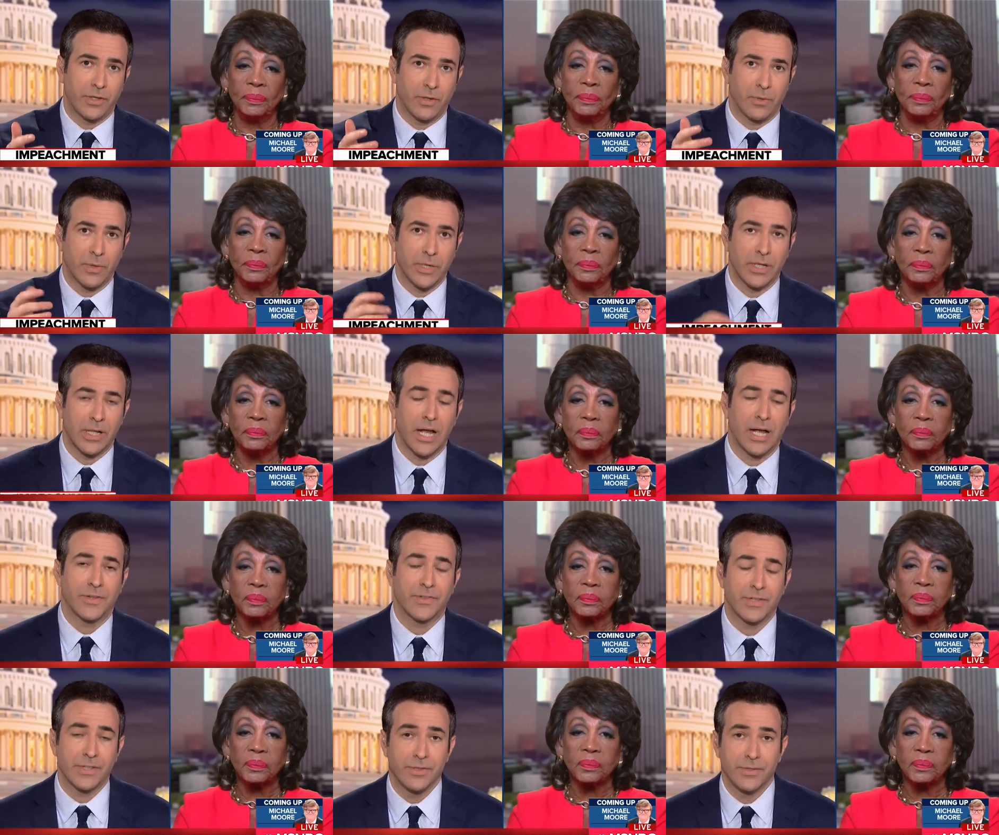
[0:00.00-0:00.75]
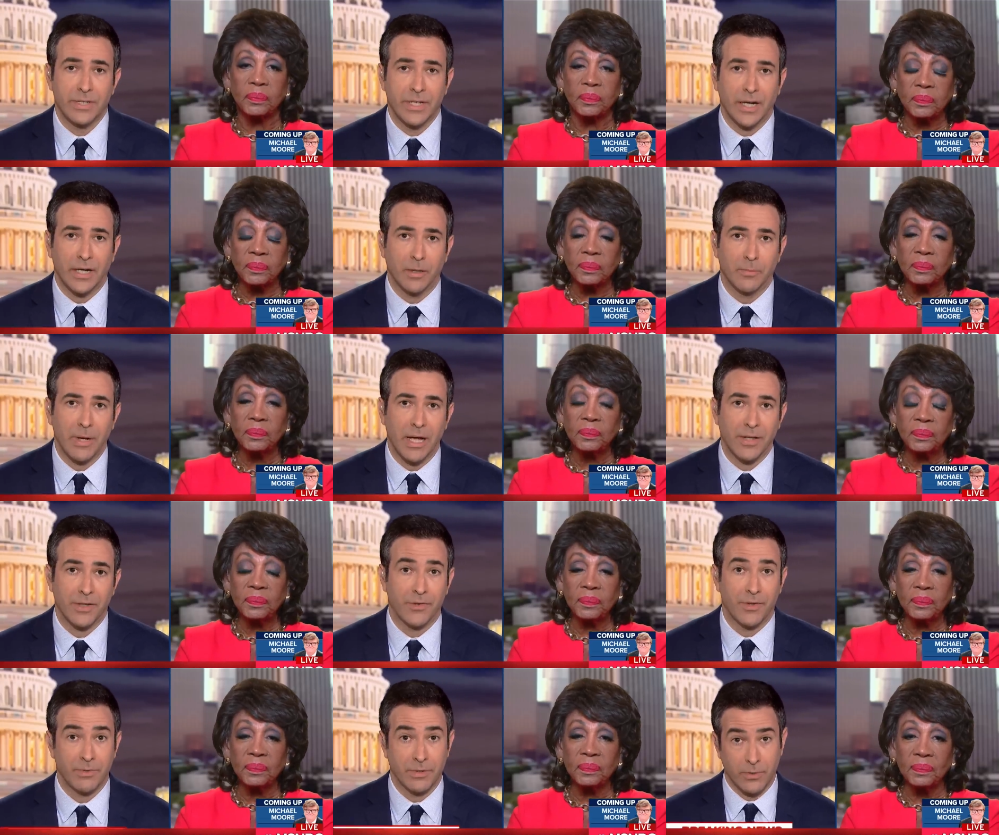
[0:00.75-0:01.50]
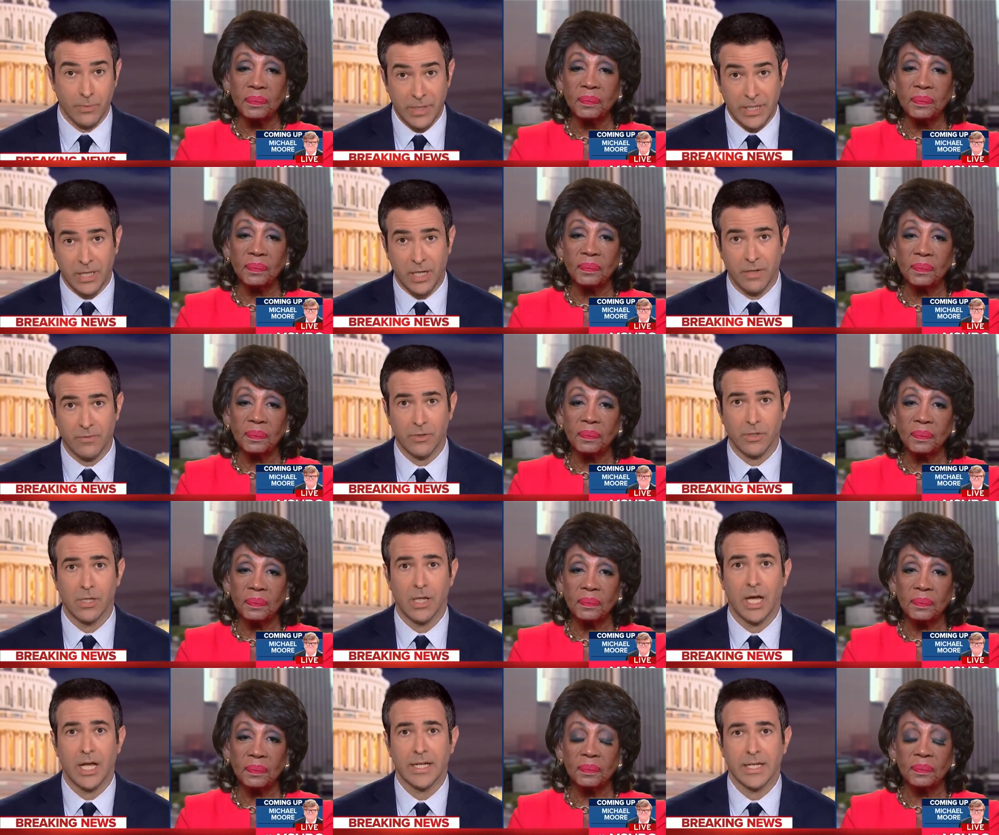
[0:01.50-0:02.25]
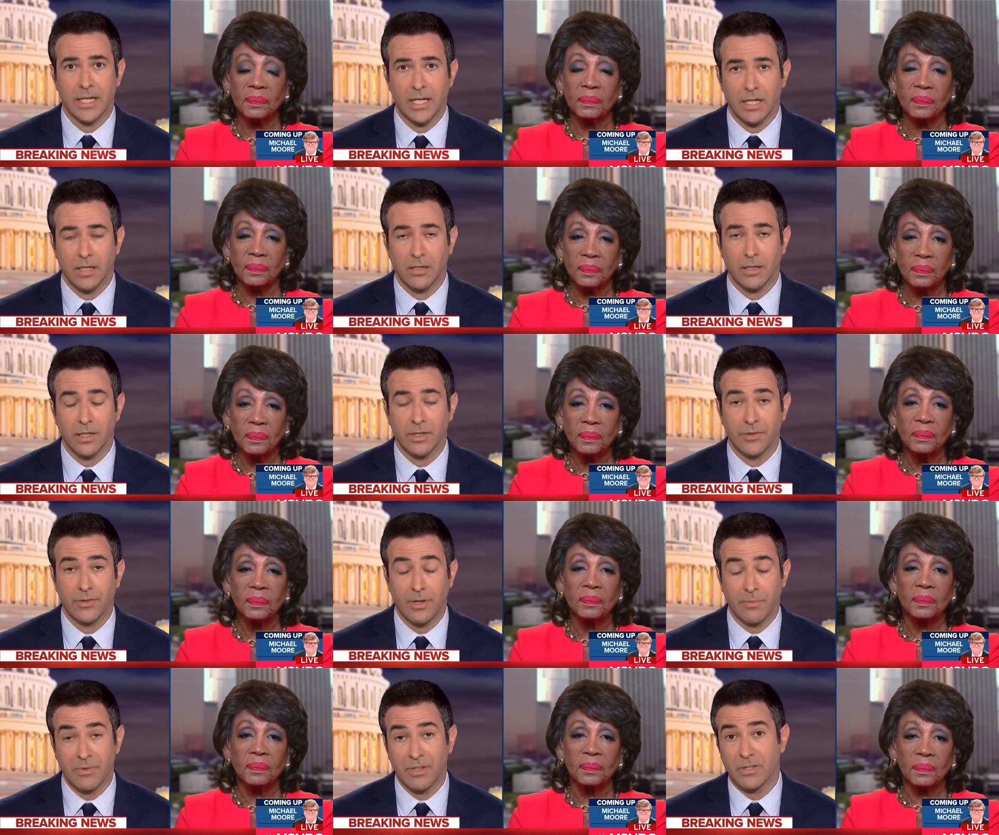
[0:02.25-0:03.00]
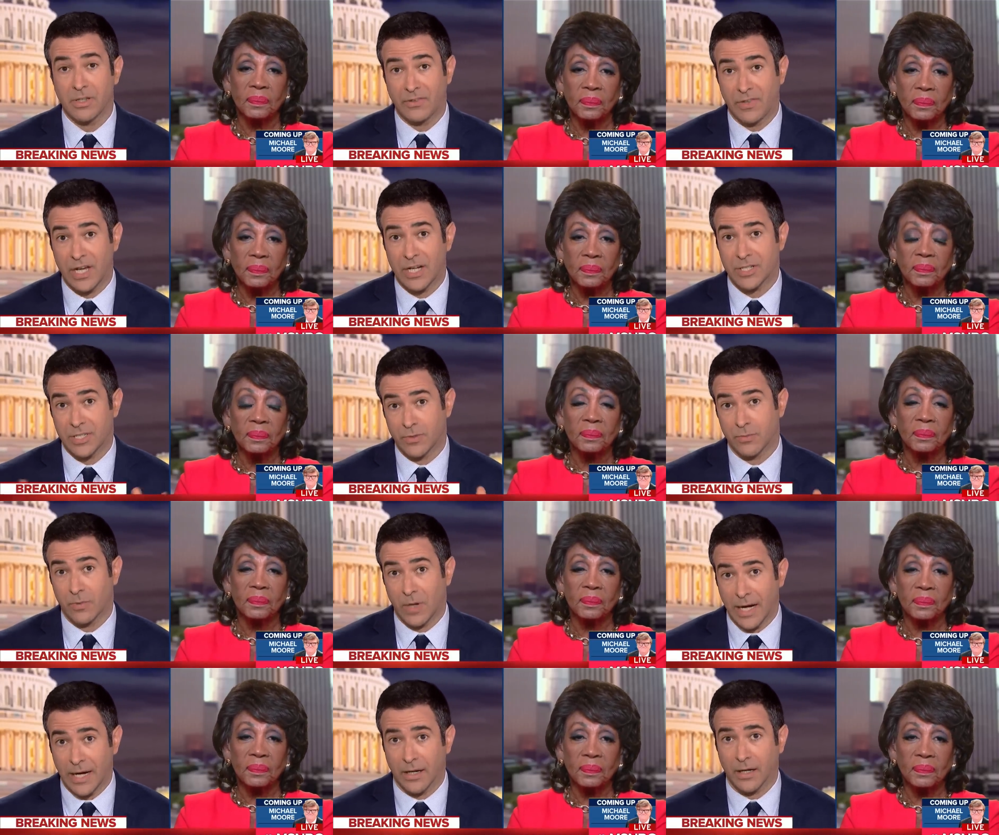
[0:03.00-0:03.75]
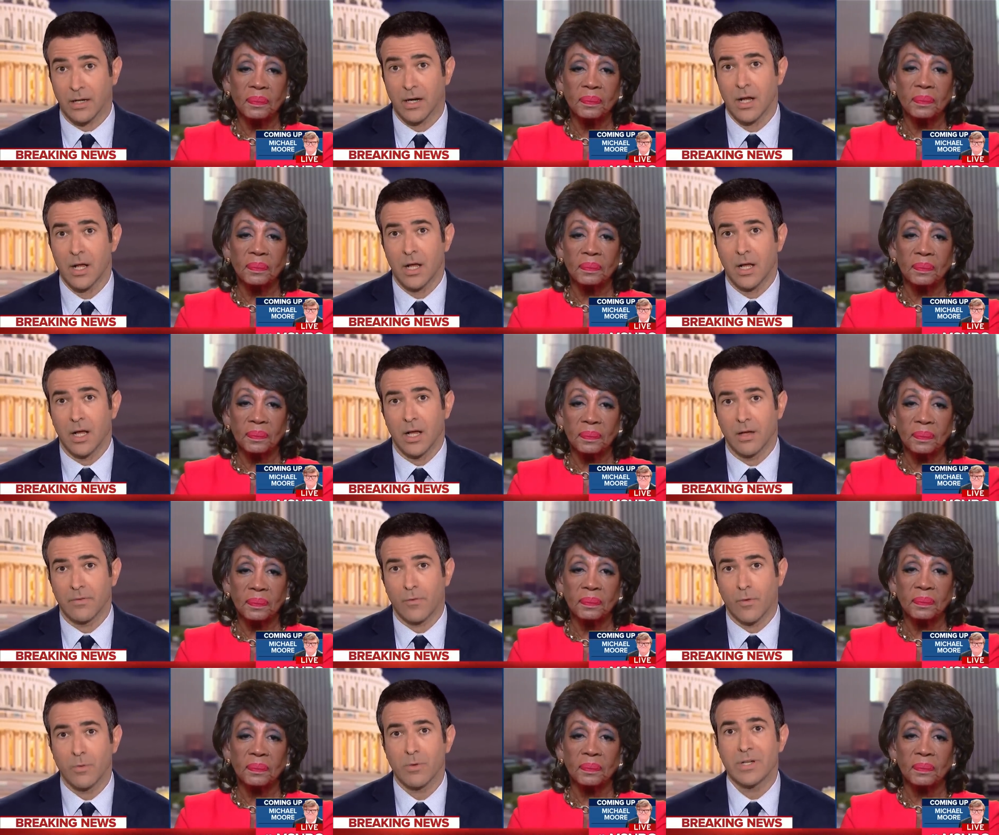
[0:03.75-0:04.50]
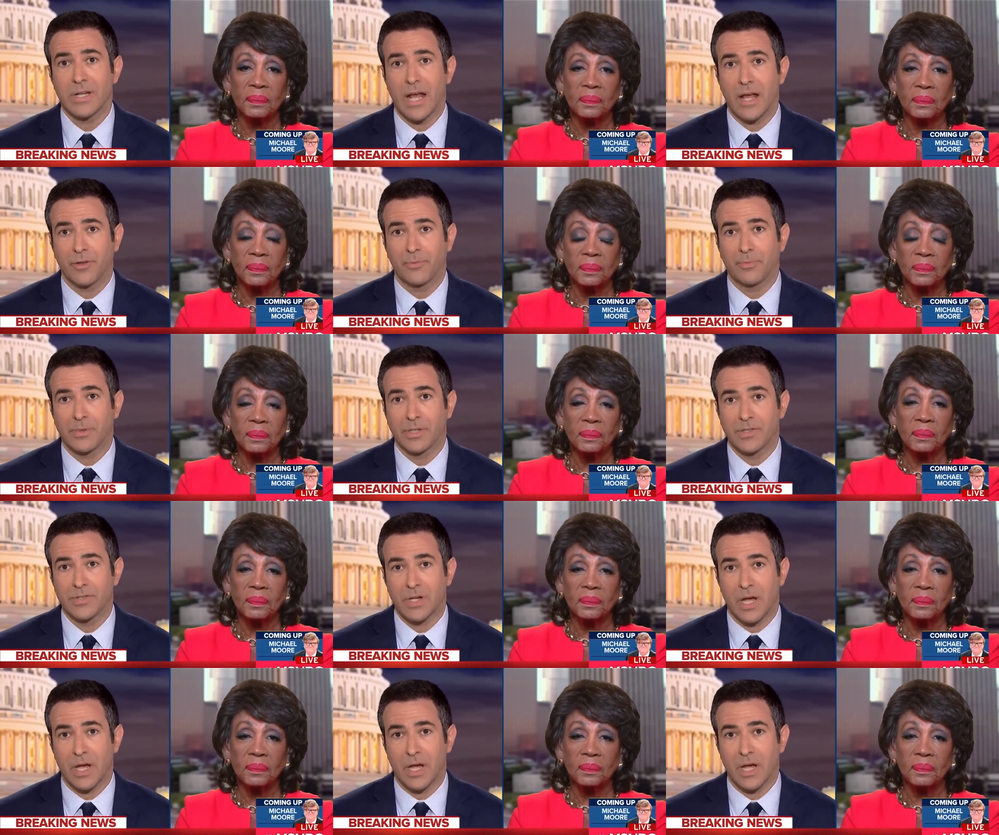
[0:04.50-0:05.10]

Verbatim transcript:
Speaker 1: the wheelhouse that you care about and something we cover a lot here. And it's something that's actually rare. Uh, former Dallas police